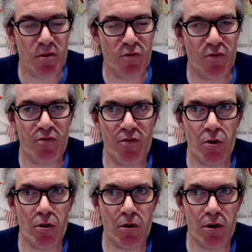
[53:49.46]

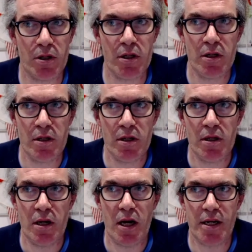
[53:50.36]
For
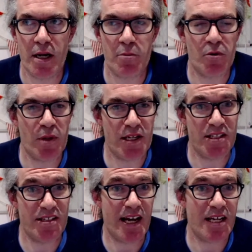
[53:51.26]
a number of
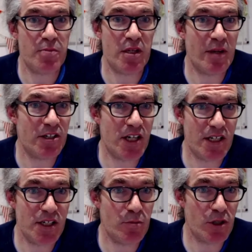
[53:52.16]
places, that has been about
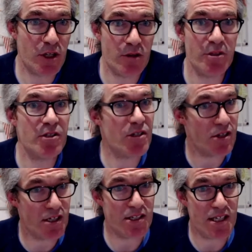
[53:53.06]
changing procurement
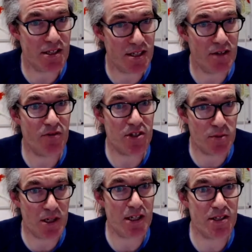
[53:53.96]
so that it's easier for
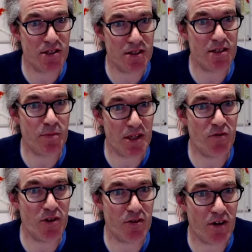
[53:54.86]
suppliers to
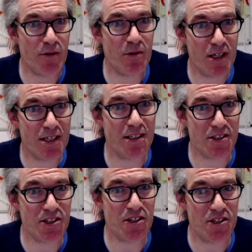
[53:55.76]
bid for the right work
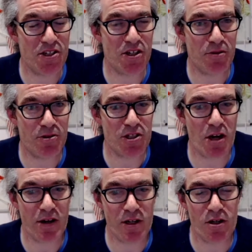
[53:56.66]
and to know what's
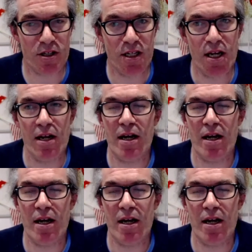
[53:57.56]
going on.